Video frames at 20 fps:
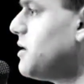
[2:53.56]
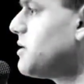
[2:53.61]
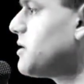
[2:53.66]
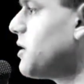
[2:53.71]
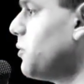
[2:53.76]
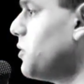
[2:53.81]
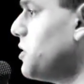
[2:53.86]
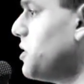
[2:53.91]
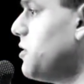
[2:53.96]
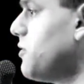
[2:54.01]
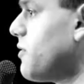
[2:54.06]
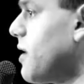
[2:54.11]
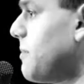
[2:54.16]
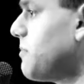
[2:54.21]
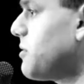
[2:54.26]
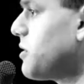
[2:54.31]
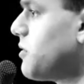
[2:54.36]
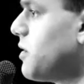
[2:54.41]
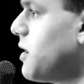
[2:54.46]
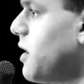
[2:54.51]
So with your
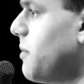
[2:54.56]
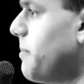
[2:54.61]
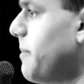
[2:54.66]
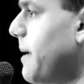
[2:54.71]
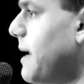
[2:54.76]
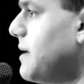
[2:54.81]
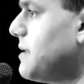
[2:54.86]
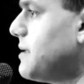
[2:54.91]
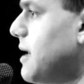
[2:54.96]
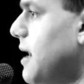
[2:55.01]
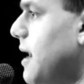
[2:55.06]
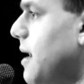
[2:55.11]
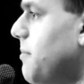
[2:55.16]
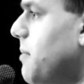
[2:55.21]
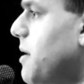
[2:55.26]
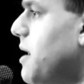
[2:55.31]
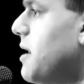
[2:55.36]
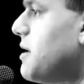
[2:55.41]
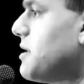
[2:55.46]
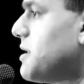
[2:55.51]
M3 on bass amp,
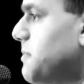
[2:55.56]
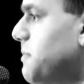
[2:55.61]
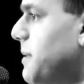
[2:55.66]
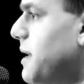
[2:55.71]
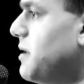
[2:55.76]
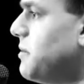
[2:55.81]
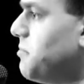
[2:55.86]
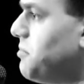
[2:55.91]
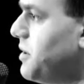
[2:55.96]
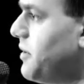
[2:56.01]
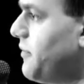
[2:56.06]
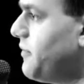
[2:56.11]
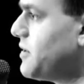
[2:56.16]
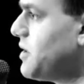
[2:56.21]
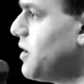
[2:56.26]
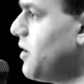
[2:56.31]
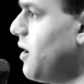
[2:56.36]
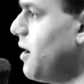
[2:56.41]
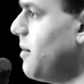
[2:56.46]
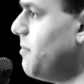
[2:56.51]
spend a bit of
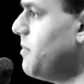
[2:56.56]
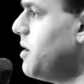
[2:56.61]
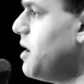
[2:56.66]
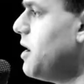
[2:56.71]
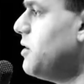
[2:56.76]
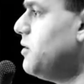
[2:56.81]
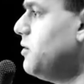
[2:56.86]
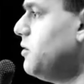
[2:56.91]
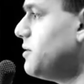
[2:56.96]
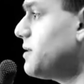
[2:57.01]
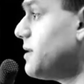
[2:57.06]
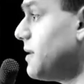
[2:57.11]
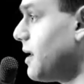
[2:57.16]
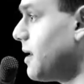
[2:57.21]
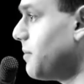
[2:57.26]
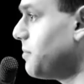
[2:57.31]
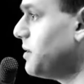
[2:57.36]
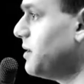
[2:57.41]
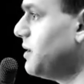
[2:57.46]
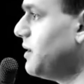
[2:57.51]
time, use a
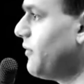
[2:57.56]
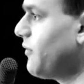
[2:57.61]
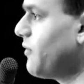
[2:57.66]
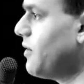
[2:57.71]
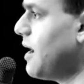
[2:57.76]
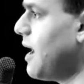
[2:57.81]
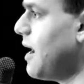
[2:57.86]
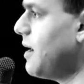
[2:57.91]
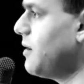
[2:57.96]
couple of different